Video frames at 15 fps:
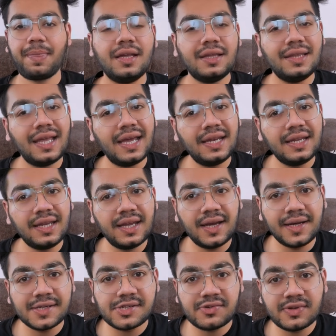Then he
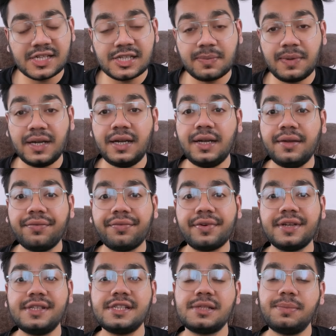asked to explain
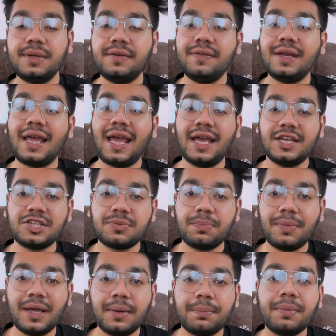difference between hash
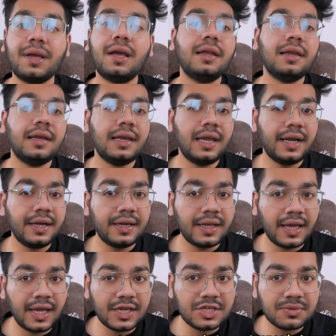map, linked
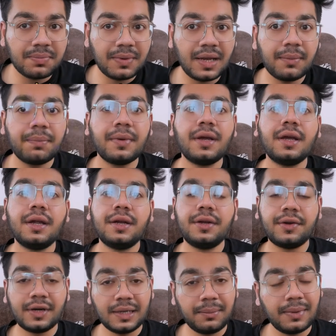hash map,
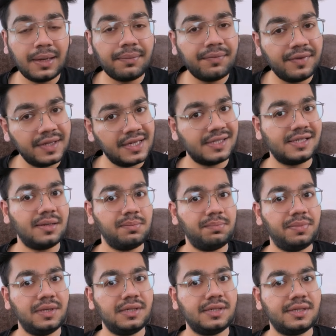tree map with
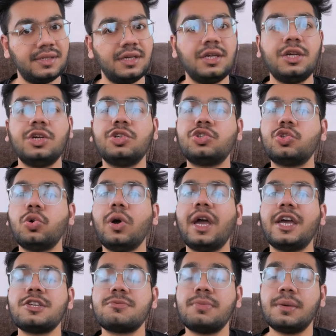examples. So
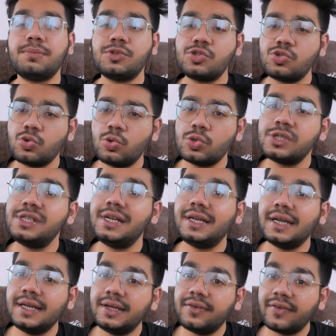HashMap stores
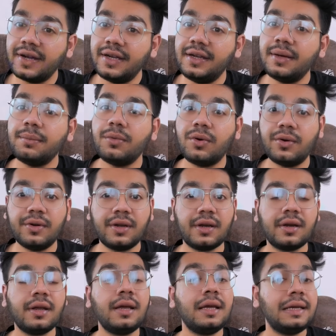data in random order.
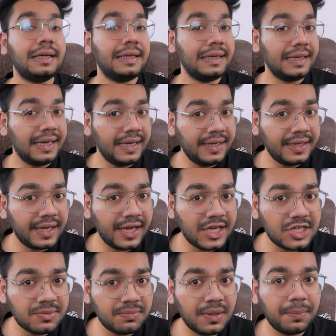Linked
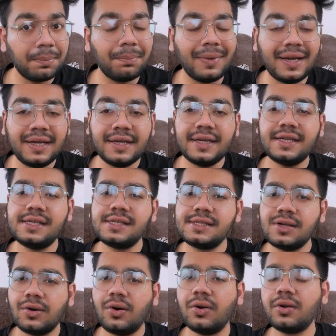HashMap maintains
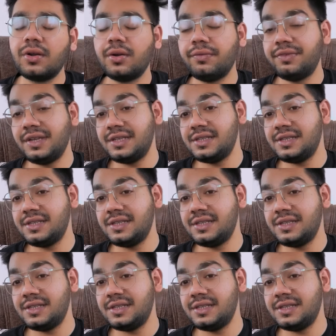the order of the